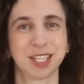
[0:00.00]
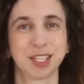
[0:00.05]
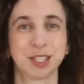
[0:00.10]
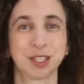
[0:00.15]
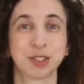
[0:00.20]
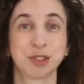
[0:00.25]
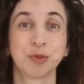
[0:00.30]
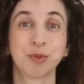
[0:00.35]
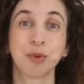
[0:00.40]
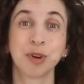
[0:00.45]

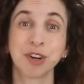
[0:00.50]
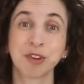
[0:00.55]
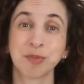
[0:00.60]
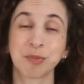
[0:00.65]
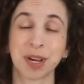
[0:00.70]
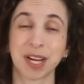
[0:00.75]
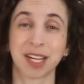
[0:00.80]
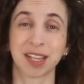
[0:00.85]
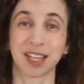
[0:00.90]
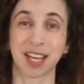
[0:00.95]
So, one of
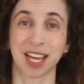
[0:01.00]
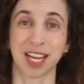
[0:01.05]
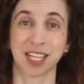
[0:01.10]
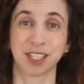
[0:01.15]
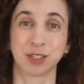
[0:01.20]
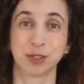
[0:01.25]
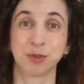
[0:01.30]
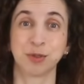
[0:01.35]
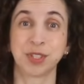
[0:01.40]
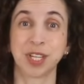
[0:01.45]
my
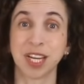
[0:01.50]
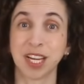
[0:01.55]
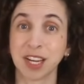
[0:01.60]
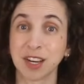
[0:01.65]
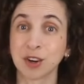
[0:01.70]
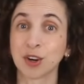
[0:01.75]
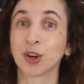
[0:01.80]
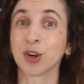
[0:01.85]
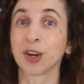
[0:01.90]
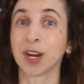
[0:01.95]
clients who's
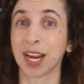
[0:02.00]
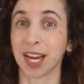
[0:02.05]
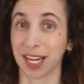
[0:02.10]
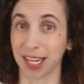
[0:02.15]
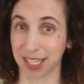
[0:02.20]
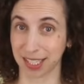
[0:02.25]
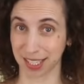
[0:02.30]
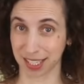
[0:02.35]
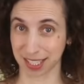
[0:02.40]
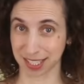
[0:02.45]
in her
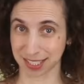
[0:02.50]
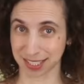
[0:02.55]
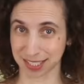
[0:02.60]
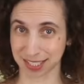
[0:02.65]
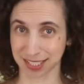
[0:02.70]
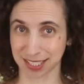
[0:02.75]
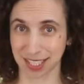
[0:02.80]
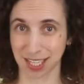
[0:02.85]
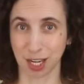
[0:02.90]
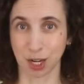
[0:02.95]

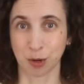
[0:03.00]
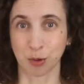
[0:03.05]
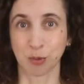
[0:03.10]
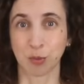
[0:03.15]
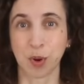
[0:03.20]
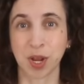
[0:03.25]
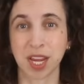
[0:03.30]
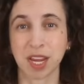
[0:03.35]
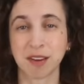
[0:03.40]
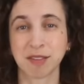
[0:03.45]
80s
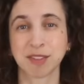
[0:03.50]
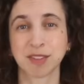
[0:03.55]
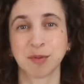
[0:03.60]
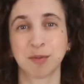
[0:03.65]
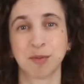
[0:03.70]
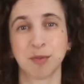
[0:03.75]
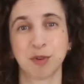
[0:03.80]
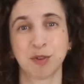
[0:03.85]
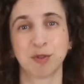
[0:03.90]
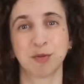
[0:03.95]
weaves
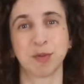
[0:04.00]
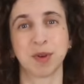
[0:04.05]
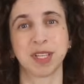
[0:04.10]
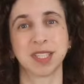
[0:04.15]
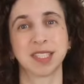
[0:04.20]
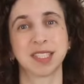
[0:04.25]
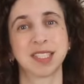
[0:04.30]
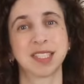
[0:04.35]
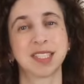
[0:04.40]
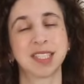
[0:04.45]
movement
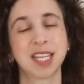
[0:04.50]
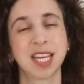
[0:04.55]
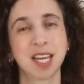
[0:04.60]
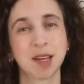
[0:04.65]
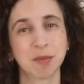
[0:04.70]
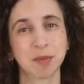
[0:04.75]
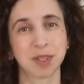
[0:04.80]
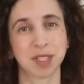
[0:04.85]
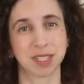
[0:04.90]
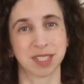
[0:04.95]

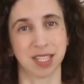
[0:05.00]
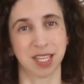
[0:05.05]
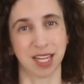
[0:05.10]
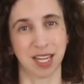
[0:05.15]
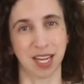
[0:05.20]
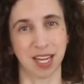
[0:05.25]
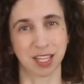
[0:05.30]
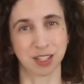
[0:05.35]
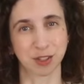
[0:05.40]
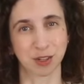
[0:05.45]

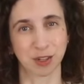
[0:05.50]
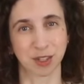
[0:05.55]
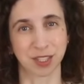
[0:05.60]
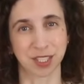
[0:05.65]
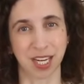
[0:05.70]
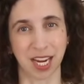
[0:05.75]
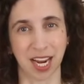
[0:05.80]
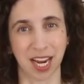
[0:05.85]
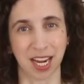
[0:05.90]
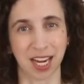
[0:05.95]
seamlessly into her
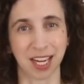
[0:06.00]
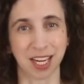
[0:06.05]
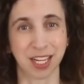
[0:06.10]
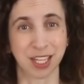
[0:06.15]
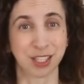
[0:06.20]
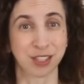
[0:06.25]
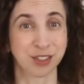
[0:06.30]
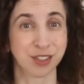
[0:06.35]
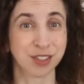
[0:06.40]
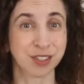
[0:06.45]
day,
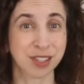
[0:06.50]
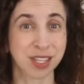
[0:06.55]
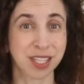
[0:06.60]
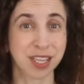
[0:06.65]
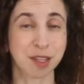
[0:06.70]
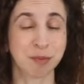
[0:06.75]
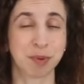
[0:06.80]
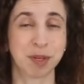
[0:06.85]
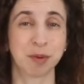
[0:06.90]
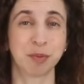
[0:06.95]
just like
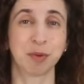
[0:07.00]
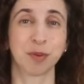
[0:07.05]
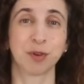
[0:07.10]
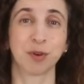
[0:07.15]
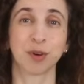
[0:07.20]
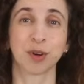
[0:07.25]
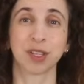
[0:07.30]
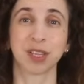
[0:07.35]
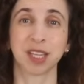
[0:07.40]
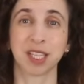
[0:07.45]
the people
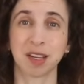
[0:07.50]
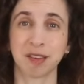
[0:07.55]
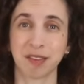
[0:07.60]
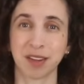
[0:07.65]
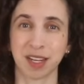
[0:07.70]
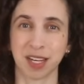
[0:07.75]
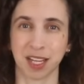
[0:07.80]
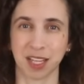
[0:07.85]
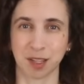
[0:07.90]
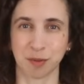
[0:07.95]
who are
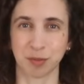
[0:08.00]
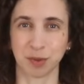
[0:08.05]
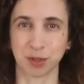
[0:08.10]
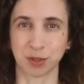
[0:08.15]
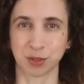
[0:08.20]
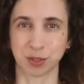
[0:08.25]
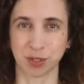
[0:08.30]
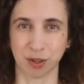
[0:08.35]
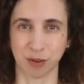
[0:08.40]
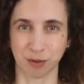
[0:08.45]
living in the blue
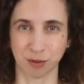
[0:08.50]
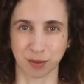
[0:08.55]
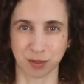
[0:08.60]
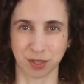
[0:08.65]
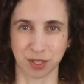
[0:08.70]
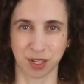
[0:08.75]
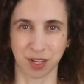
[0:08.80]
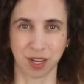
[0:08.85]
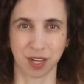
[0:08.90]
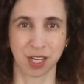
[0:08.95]

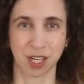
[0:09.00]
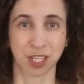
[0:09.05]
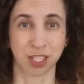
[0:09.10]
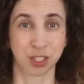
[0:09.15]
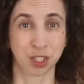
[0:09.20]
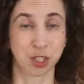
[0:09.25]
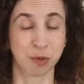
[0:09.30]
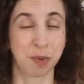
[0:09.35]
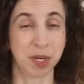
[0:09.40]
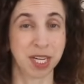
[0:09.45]
zones.
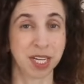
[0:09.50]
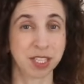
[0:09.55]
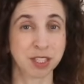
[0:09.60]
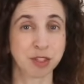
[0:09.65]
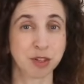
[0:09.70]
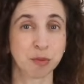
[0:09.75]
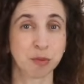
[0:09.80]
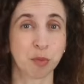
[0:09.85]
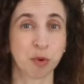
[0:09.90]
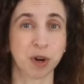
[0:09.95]
She begins
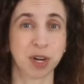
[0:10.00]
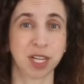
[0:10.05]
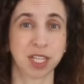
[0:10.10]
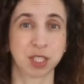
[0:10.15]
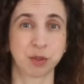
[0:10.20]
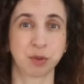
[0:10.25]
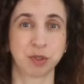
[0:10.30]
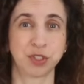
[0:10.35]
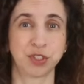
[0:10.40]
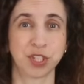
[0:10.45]
her
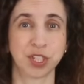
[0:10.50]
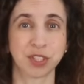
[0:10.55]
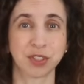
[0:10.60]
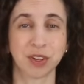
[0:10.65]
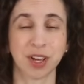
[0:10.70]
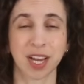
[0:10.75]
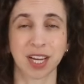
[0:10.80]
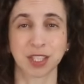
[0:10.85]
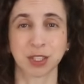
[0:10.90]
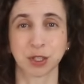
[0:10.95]
mornings with gentle
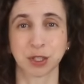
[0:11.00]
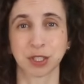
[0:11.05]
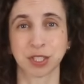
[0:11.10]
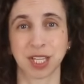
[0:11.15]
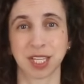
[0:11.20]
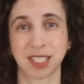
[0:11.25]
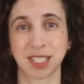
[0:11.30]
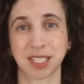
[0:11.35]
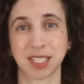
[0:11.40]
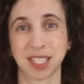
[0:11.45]

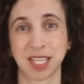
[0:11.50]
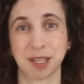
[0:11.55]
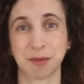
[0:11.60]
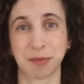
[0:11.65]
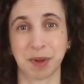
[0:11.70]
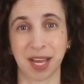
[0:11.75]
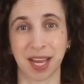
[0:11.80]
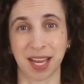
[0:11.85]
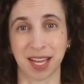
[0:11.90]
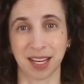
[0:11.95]
exercises in
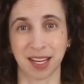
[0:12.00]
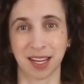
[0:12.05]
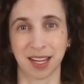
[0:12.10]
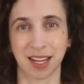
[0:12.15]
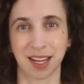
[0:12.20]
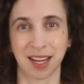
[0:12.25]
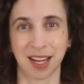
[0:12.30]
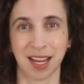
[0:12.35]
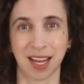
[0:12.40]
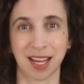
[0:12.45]
bed
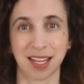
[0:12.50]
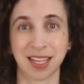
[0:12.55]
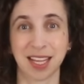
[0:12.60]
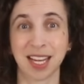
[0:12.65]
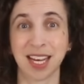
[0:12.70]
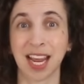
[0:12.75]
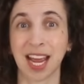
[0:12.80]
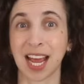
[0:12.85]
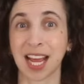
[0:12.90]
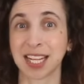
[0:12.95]
and
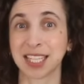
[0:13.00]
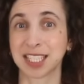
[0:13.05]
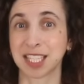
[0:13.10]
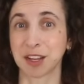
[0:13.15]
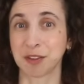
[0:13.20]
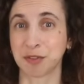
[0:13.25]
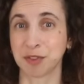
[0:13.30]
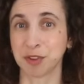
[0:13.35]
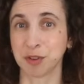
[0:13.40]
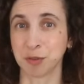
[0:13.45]
then adds
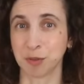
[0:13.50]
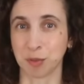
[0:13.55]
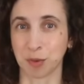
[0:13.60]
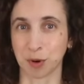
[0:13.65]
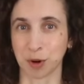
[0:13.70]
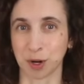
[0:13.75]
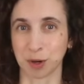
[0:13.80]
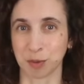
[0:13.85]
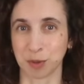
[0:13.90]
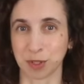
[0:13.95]
a few
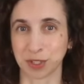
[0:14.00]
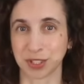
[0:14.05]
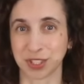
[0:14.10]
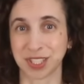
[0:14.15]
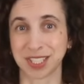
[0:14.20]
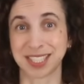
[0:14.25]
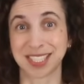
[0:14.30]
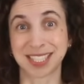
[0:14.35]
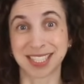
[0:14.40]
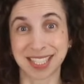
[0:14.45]
more while she
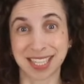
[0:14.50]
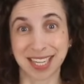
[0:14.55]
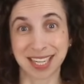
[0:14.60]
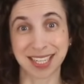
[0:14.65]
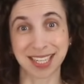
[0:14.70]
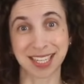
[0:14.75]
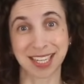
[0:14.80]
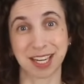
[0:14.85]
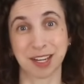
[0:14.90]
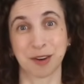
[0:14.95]
is
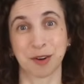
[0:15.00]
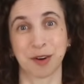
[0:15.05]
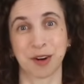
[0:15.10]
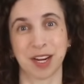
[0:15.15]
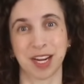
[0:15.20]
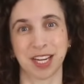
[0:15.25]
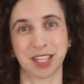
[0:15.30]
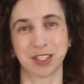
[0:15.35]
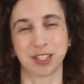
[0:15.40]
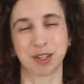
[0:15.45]
standing in her
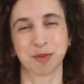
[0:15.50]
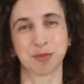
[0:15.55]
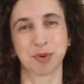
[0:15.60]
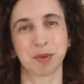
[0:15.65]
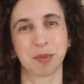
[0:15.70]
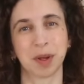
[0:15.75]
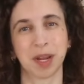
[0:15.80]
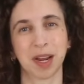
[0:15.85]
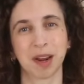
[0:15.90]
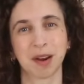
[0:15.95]
kitchen
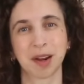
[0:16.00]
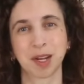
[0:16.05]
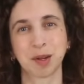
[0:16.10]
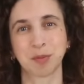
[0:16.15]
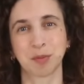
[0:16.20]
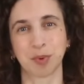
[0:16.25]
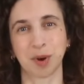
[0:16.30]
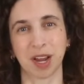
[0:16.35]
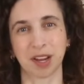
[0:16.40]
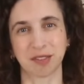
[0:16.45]

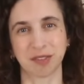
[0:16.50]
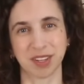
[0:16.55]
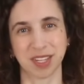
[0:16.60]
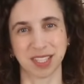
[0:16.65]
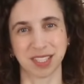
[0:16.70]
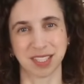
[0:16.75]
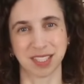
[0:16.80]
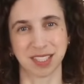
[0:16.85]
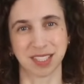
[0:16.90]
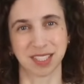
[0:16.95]
preparing
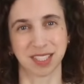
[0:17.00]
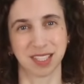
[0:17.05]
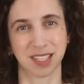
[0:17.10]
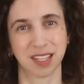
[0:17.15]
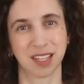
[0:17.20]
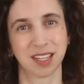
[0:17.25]
breakfast.